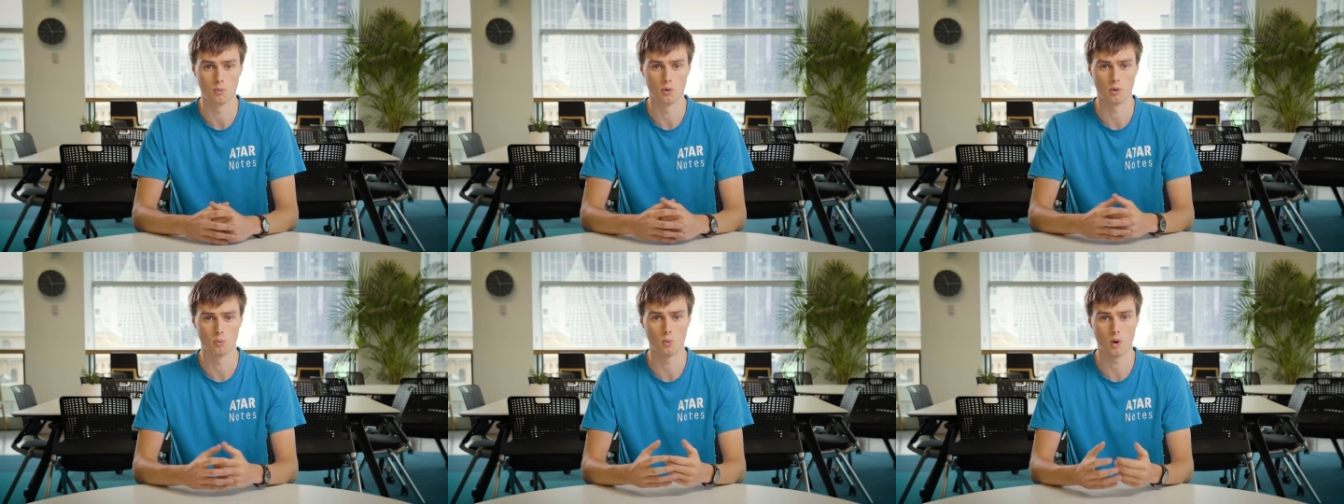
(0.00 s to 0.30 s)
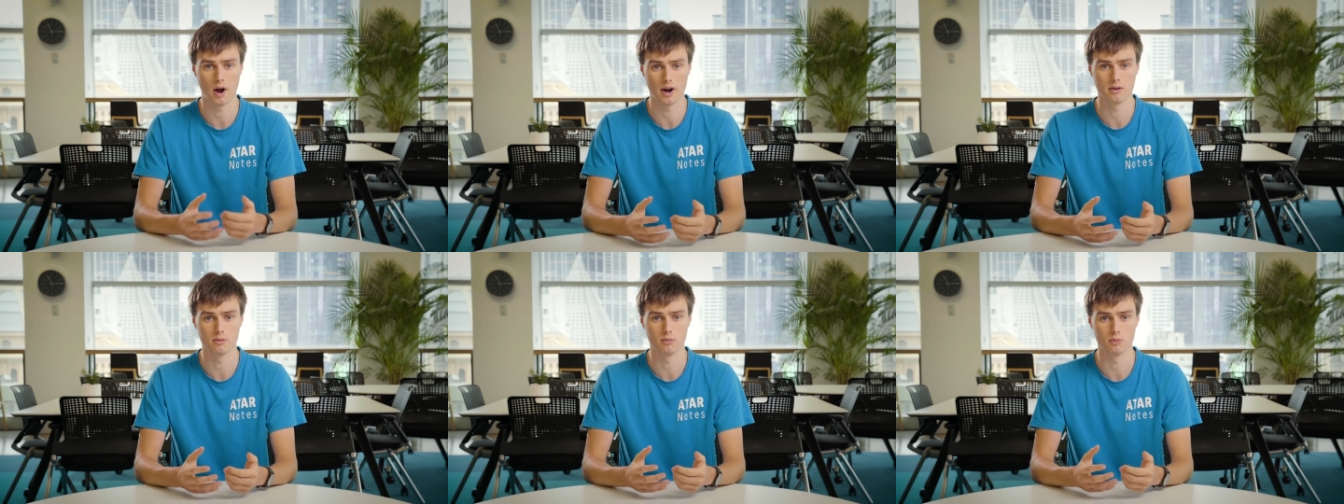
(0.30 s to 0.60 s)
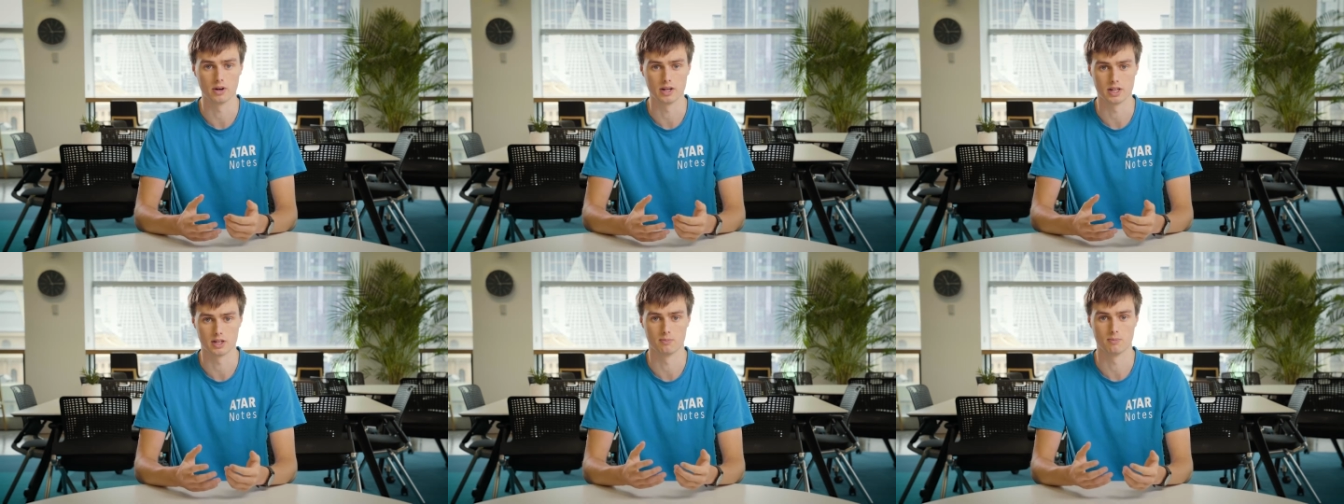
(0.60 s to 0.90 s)
one of
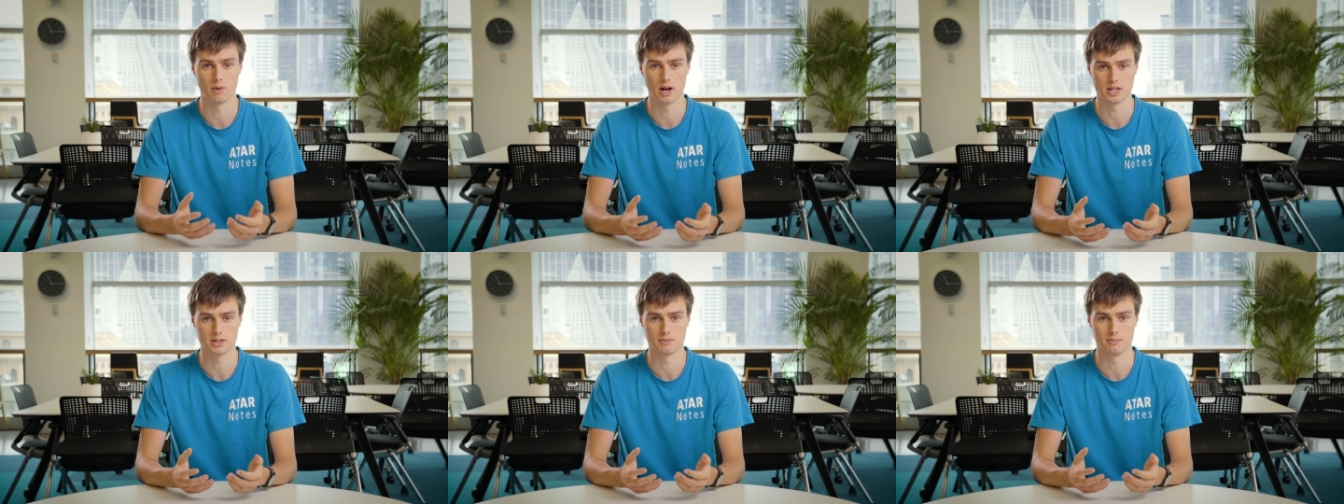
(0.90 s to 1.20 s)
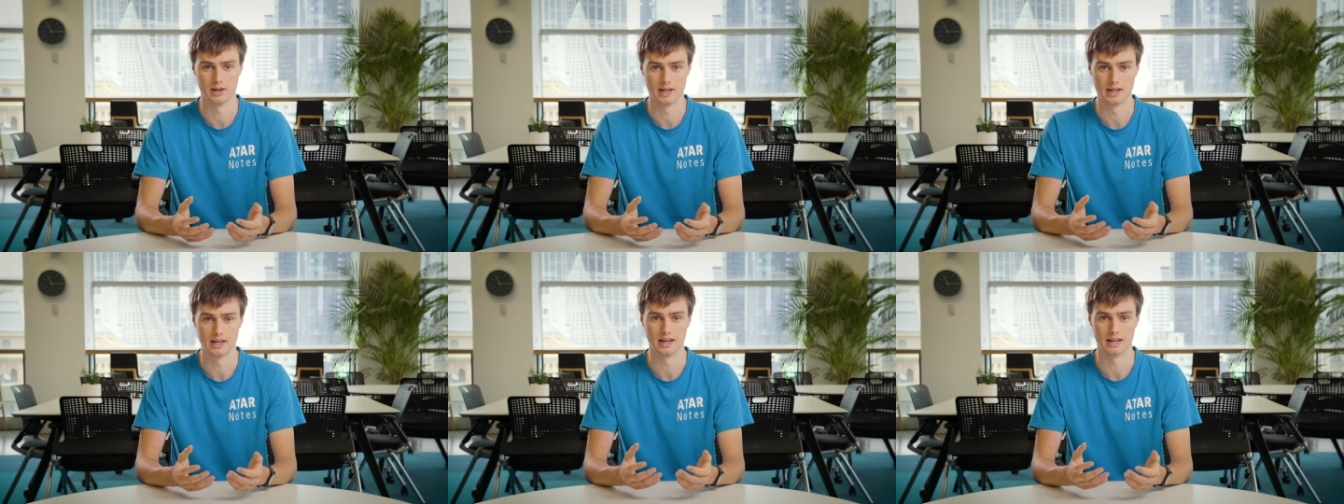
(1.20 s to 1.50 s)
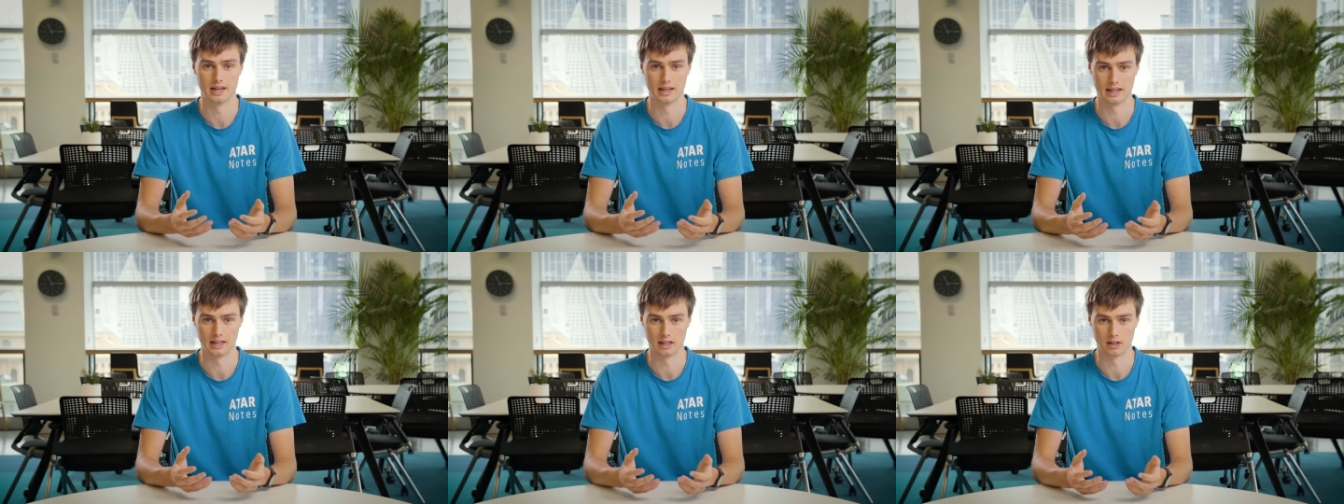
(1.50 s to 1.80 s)
which must be
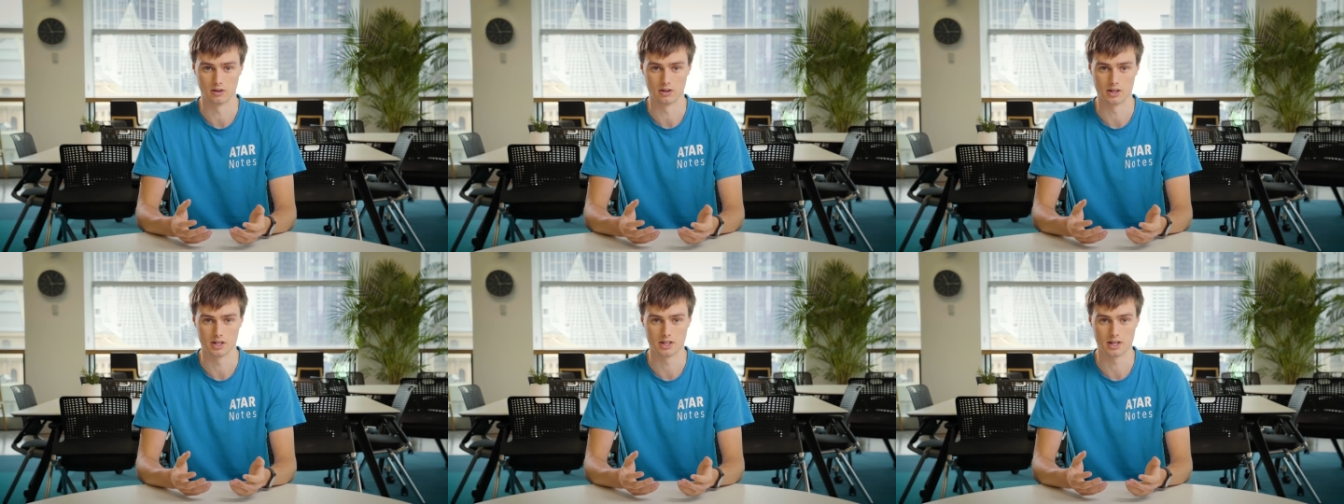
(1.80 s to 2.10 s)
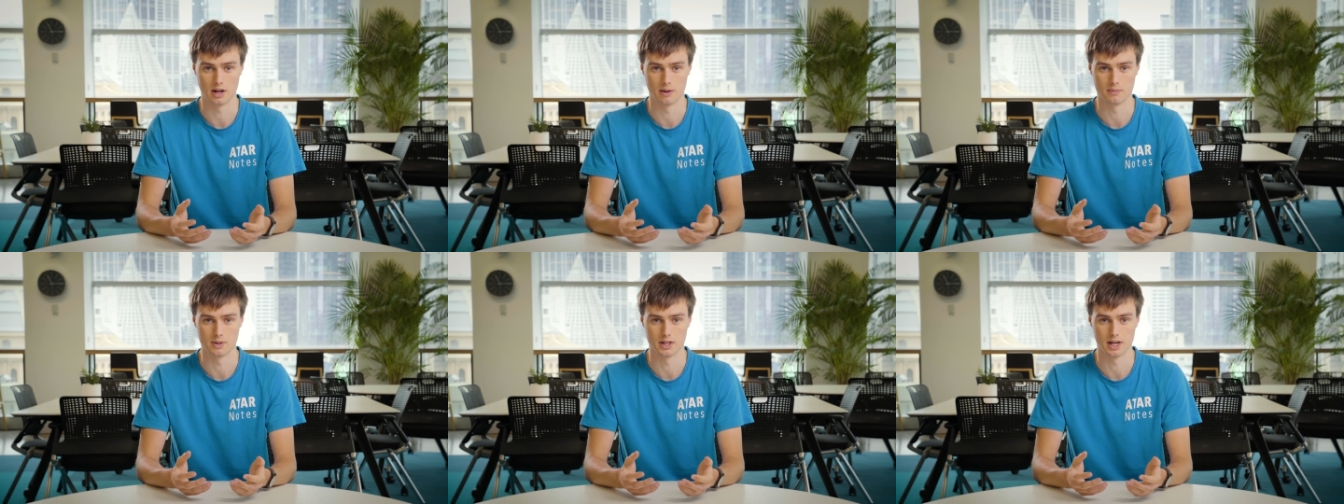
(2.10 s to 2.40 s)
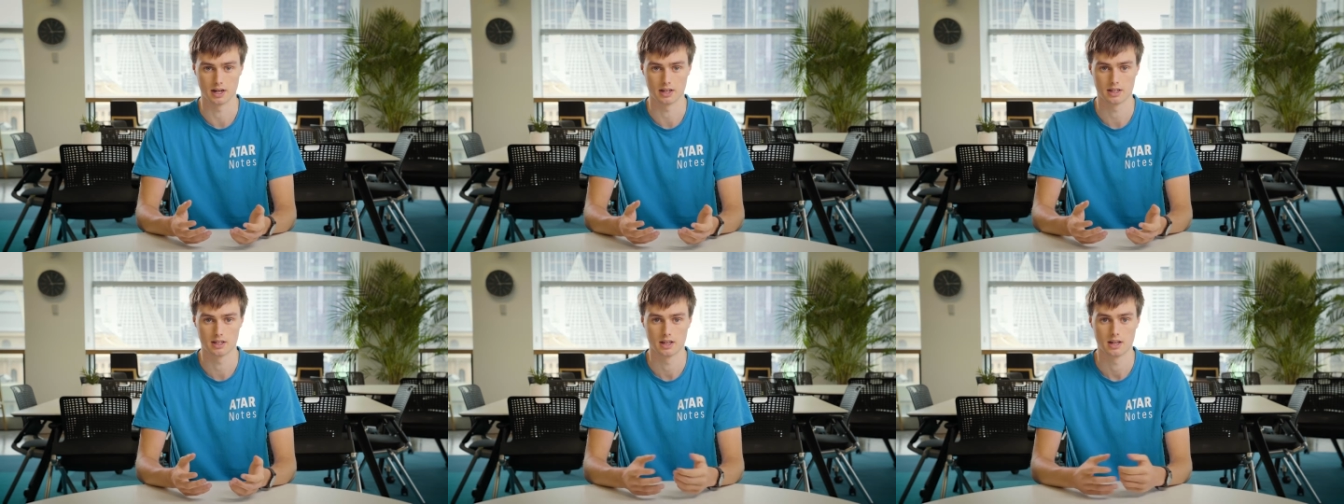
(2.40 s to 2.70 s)
an English
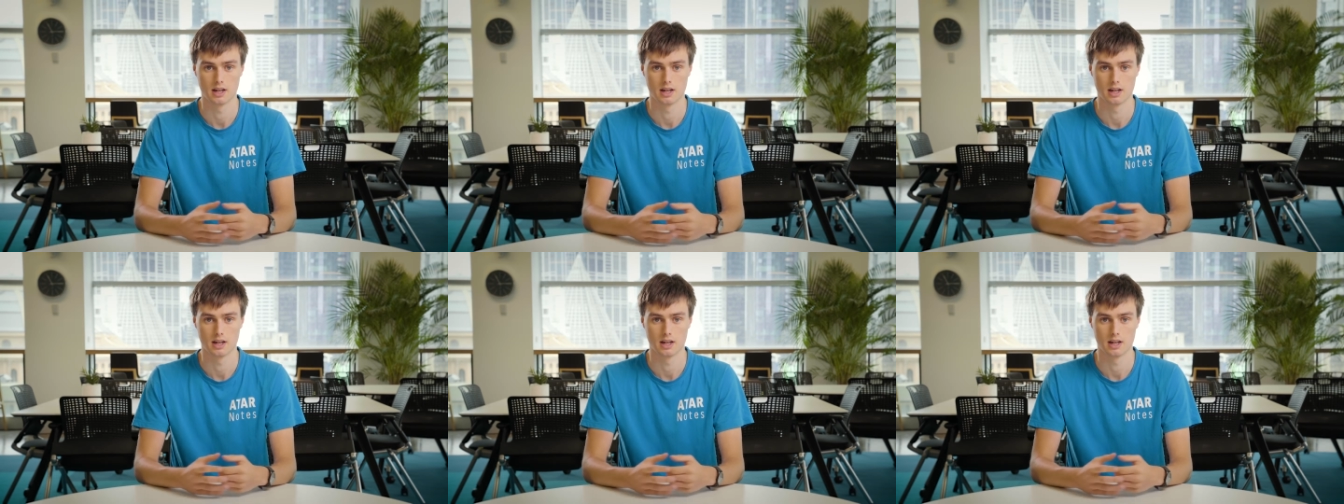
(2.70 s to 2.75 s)
subject.